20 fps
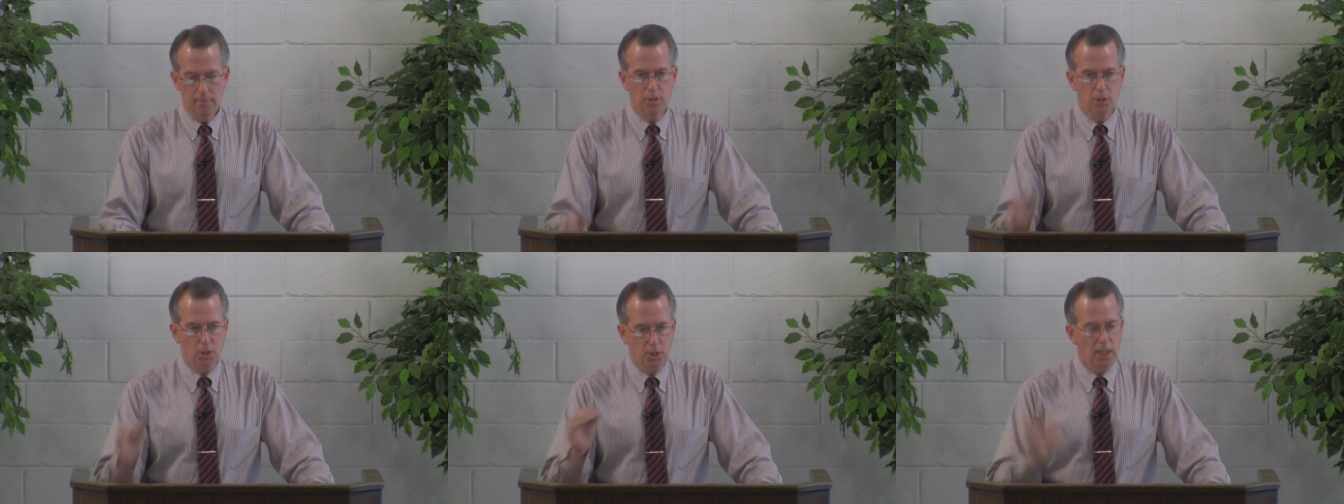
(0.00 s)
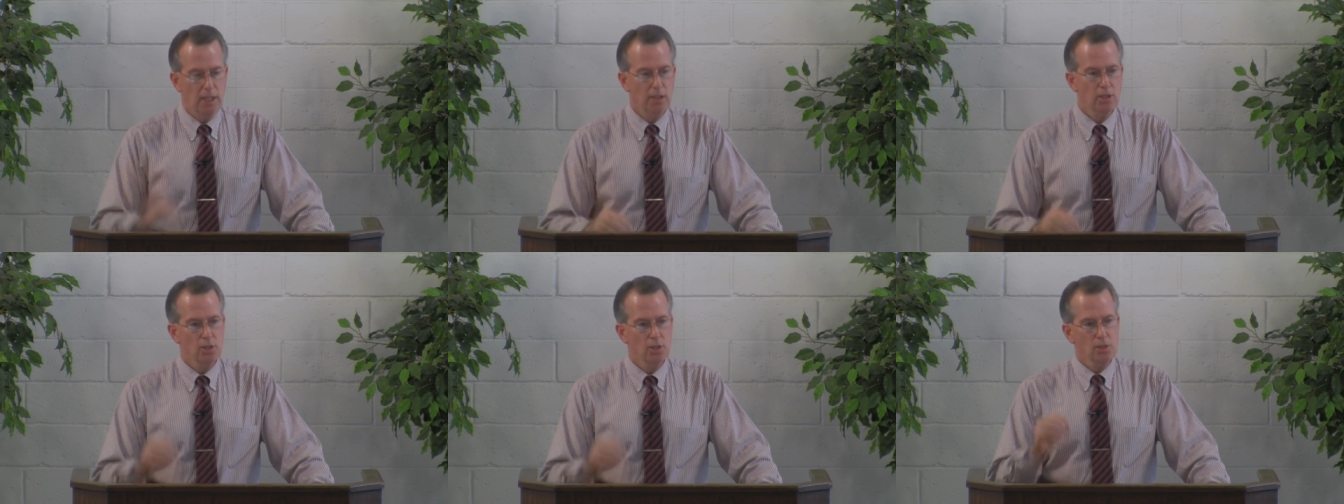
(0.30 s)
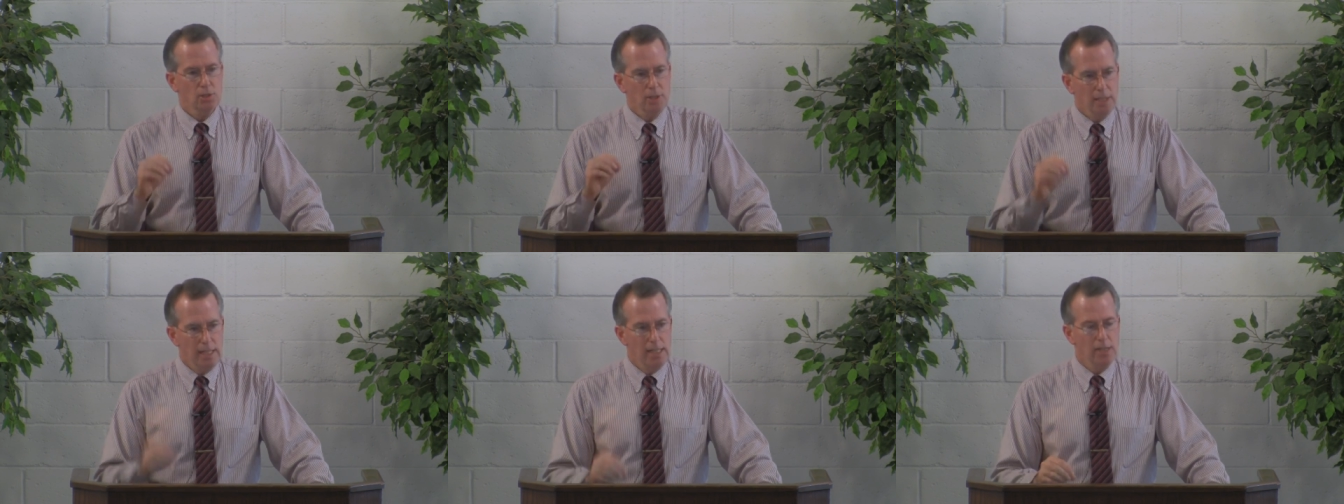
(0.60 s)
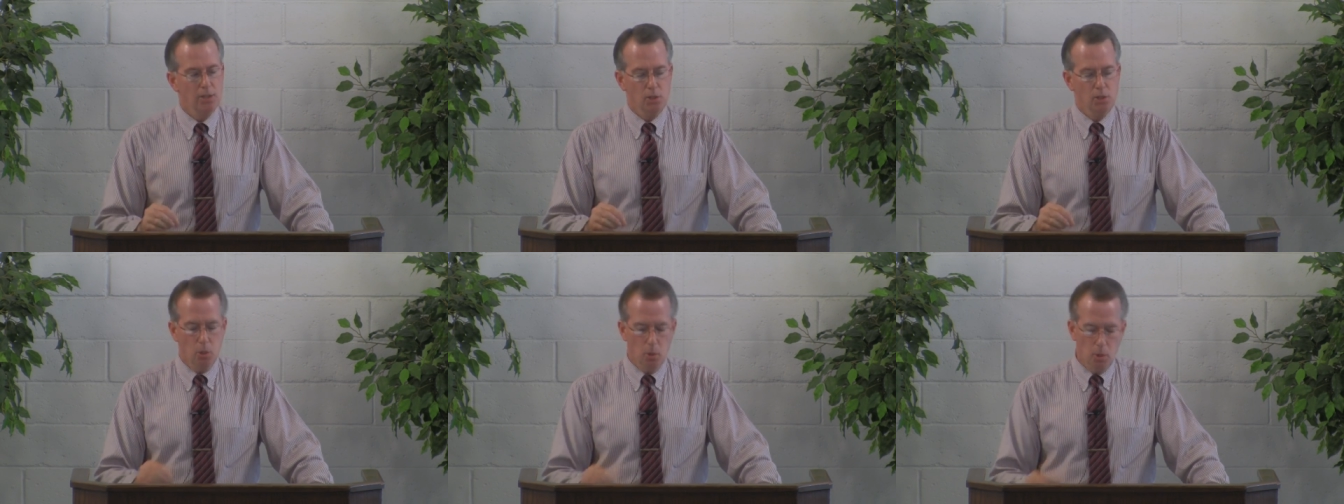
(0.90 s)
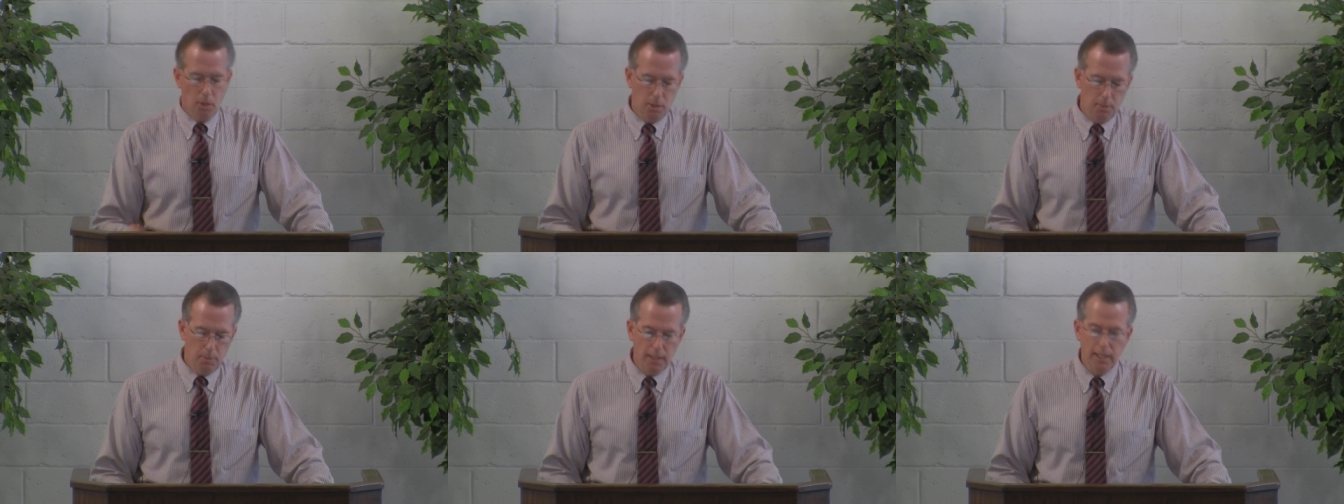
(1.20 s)
Jesus is
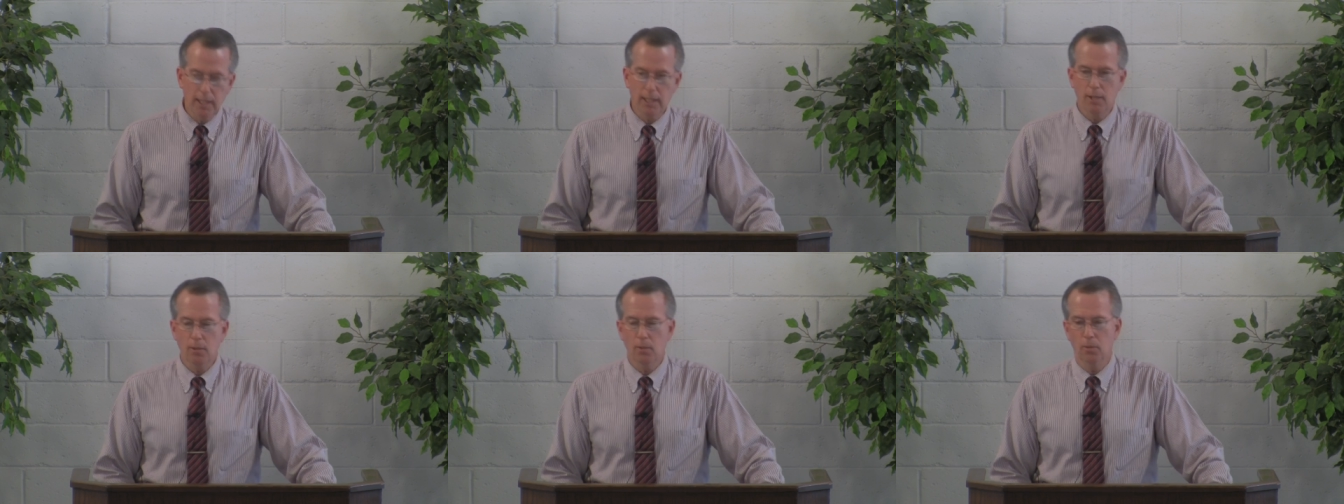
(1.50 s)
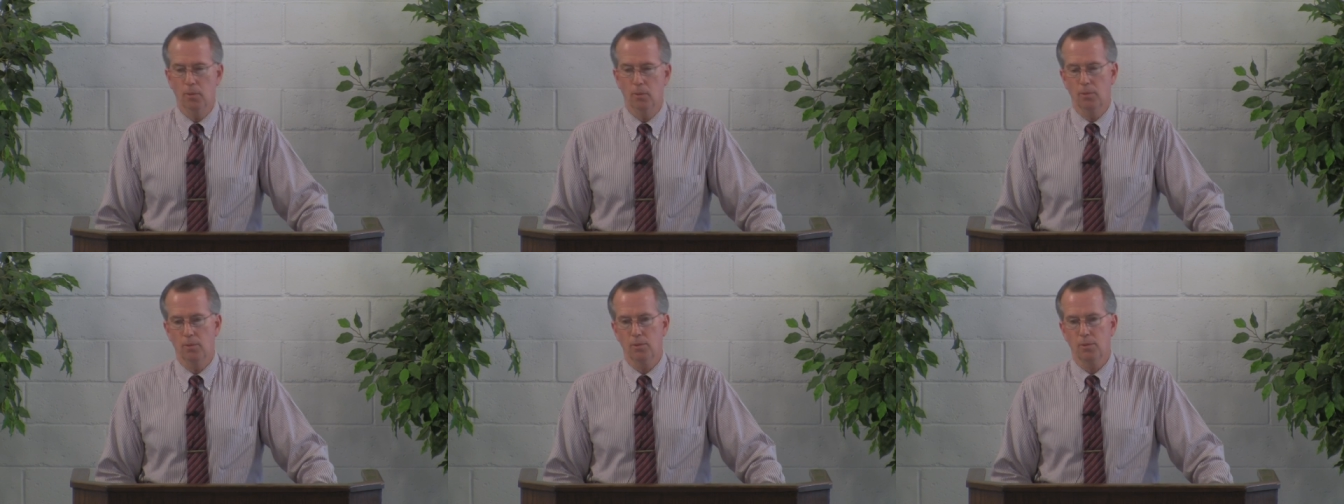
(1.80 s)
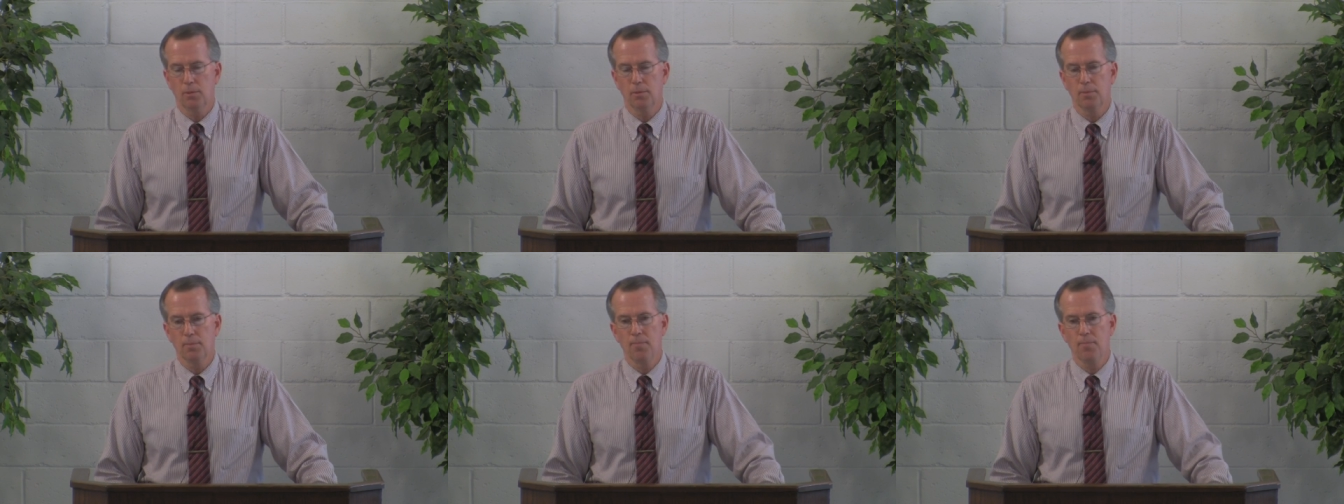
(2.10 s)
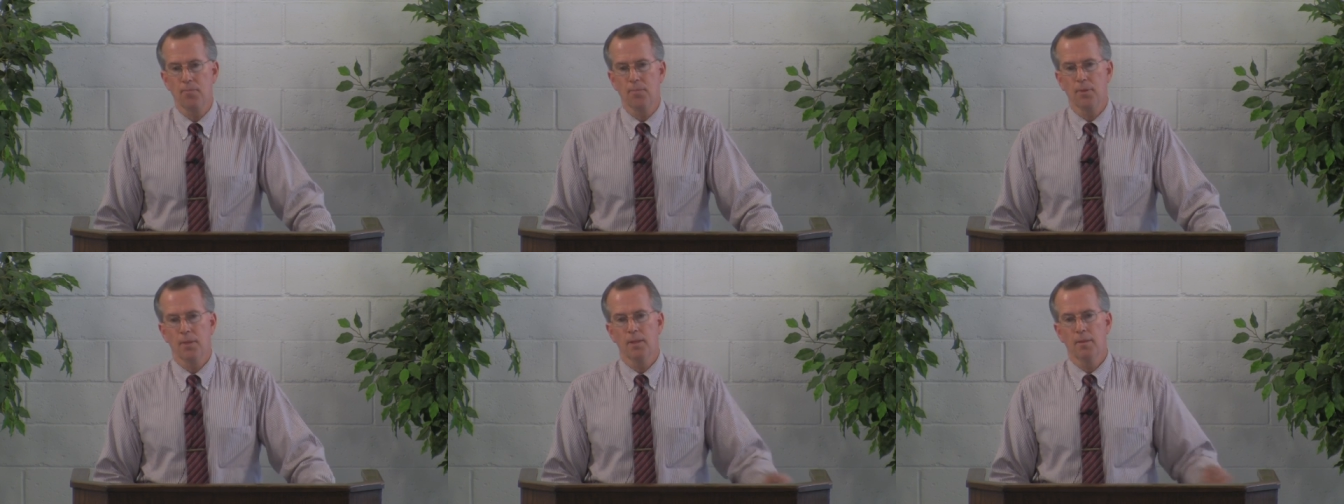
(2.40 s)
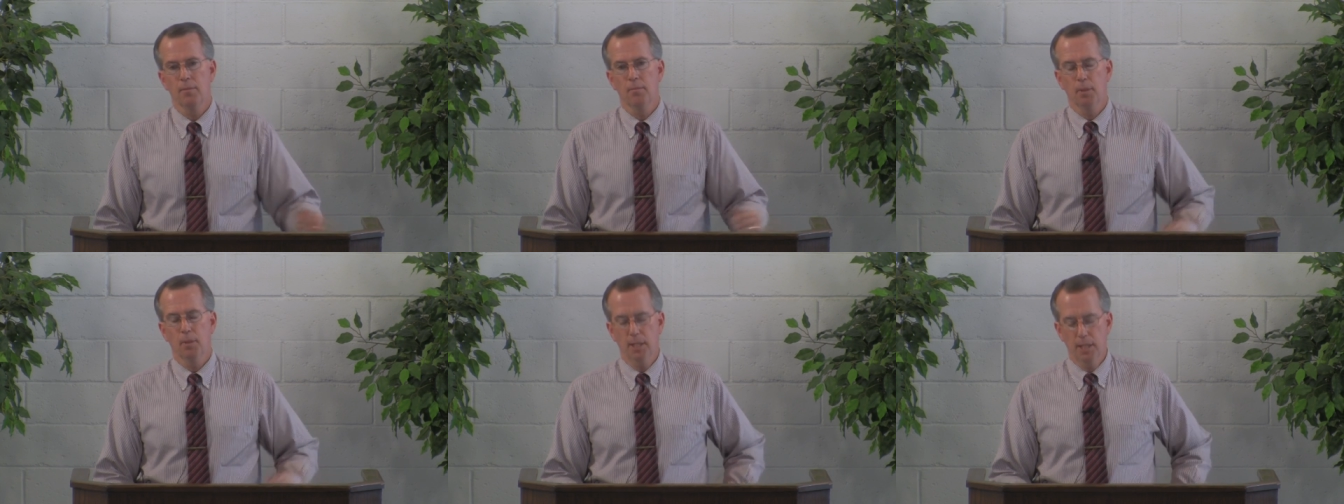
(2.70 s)
going to be killed,
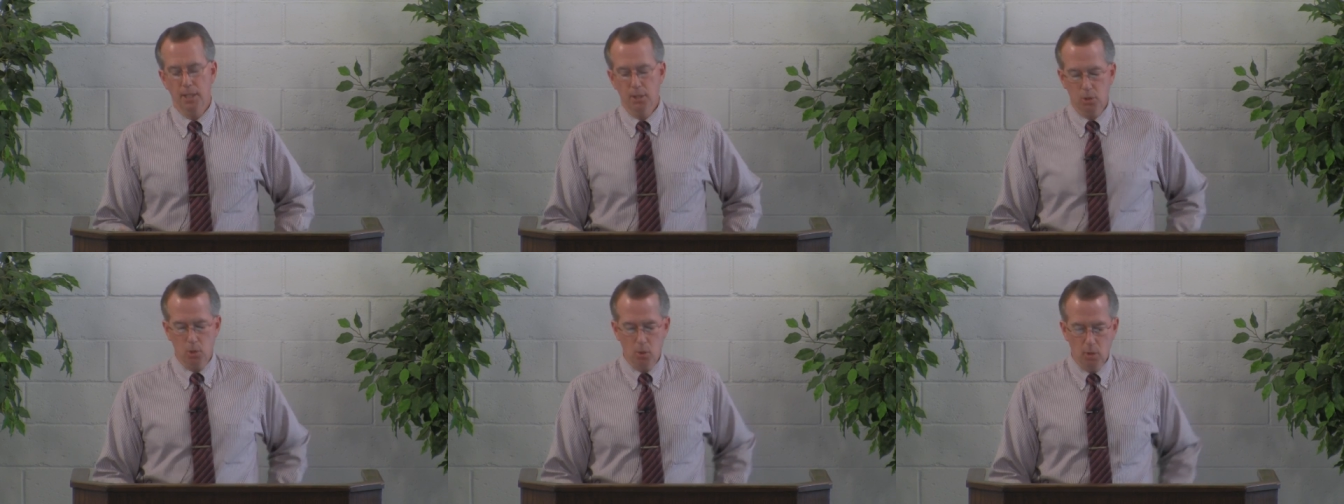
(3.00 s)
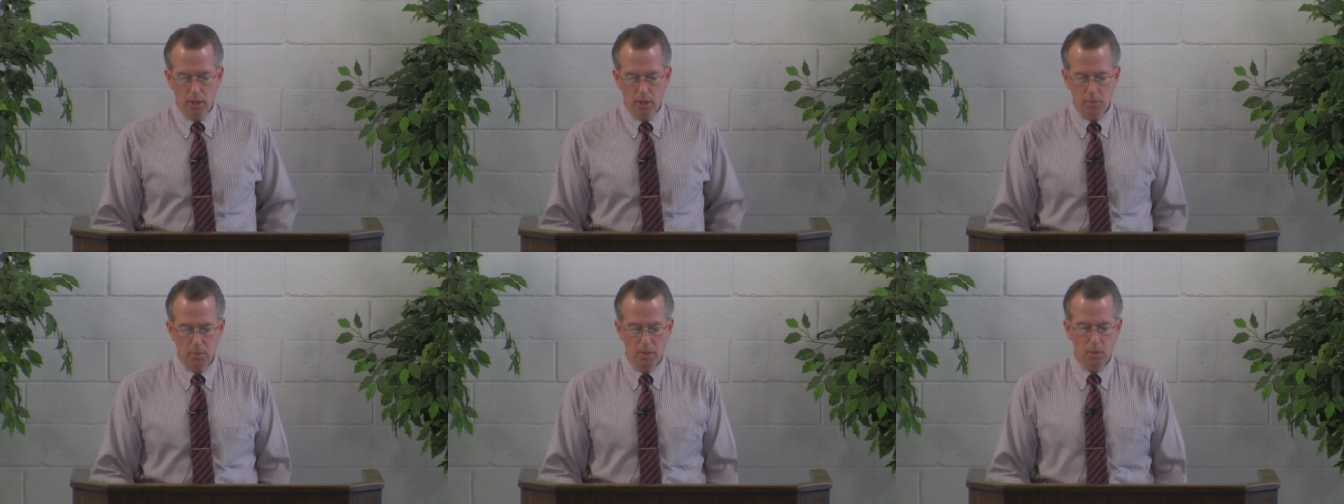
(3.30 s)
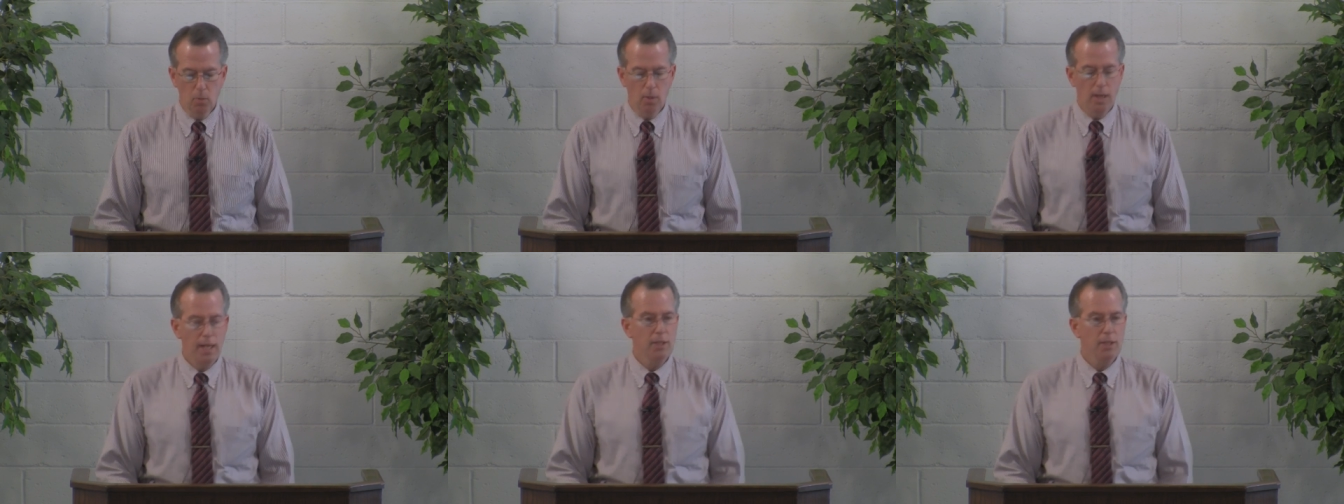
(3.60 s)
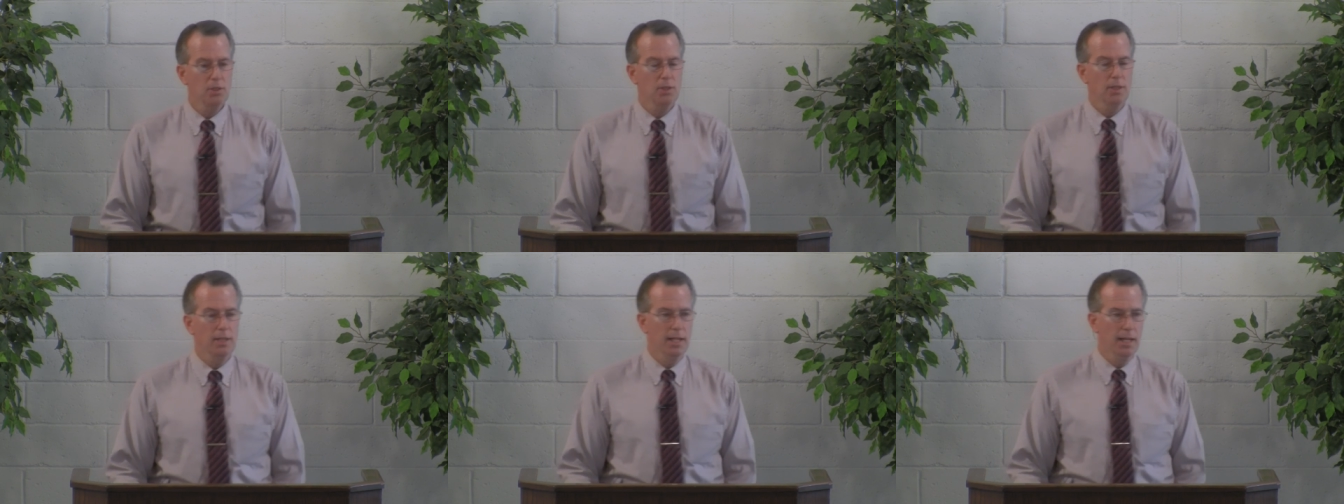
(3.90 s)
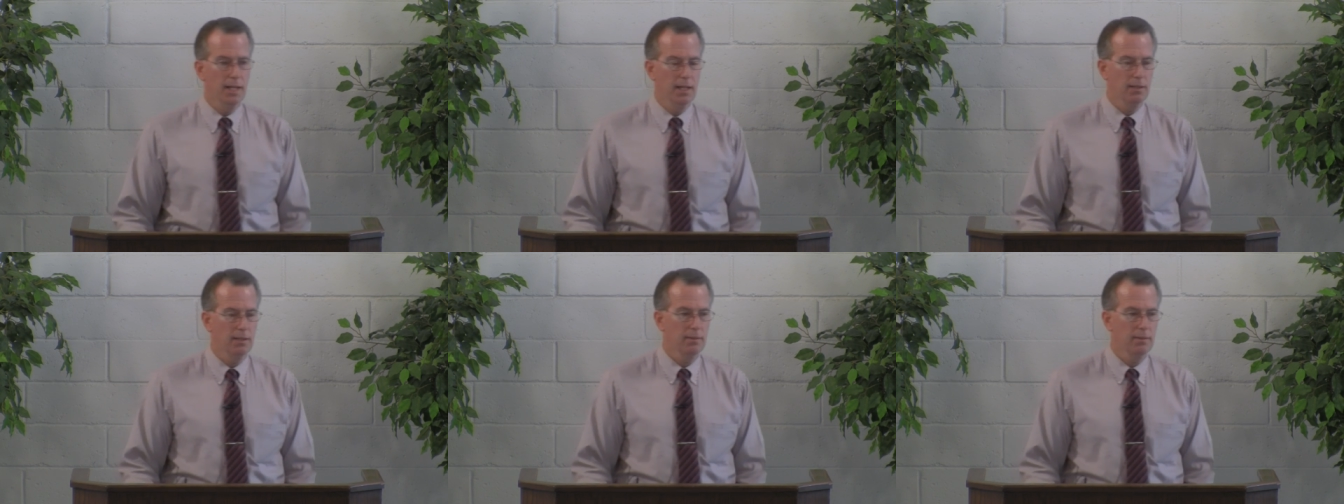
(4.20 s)
but he is going to be raised again.